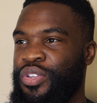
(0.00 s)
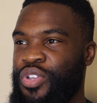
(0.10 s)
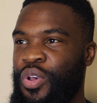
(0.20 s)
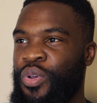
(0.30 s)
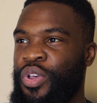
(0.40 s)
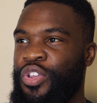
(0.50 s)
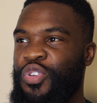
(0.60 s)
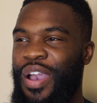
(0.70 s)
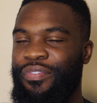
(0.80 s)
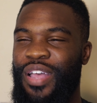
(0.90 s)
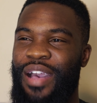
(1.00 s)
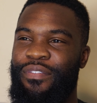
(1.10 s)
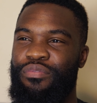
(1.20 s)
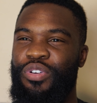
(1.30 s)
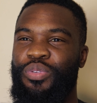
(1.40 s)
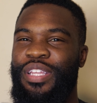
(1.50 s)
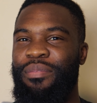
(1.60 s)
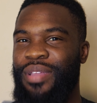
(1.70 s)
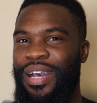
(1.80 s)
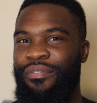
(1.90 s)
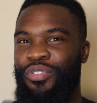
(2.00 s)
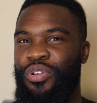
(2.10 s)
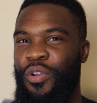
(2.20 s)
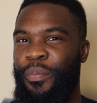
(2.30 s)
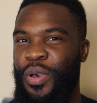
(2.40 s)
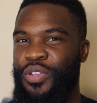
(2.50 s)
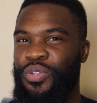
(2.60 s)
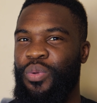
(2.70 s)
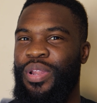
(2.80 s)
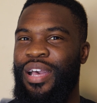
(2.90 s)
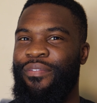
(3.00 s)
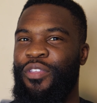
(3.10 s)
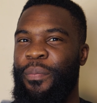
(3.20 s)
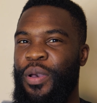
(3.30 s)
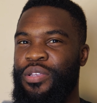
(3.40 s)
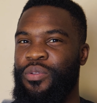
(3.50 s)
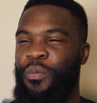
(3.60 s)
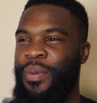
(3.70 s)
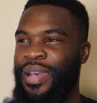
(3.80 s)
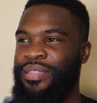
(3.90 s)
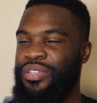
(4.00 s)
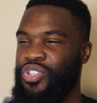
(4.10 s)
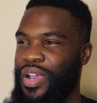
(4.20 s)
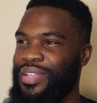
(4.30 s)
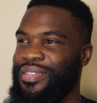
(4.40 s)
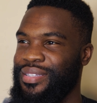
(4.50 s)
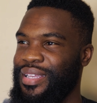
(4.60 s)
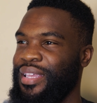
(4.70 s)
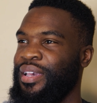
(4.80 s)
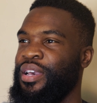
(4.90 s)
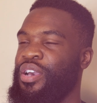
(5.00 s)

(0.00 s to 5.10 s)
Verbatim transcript: So you have to have a real deep dive in your own personal life and your personal mind to try and see,